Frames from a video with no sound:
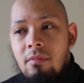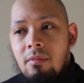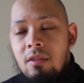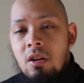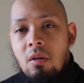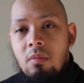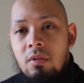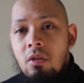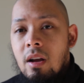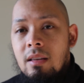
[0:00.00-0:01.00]
you know,
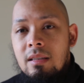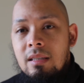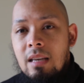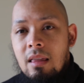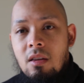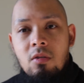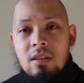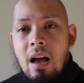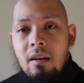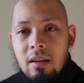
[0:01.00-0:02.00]
you can sit those
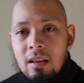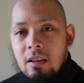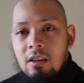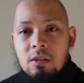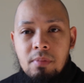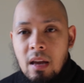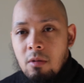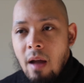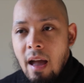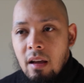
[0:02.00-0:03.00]
out in a display
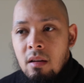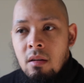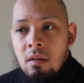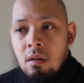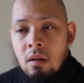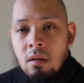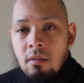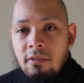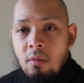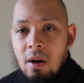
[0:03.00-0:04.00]
rack
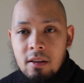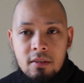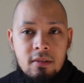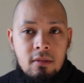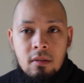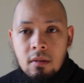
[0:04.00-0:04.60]
for months.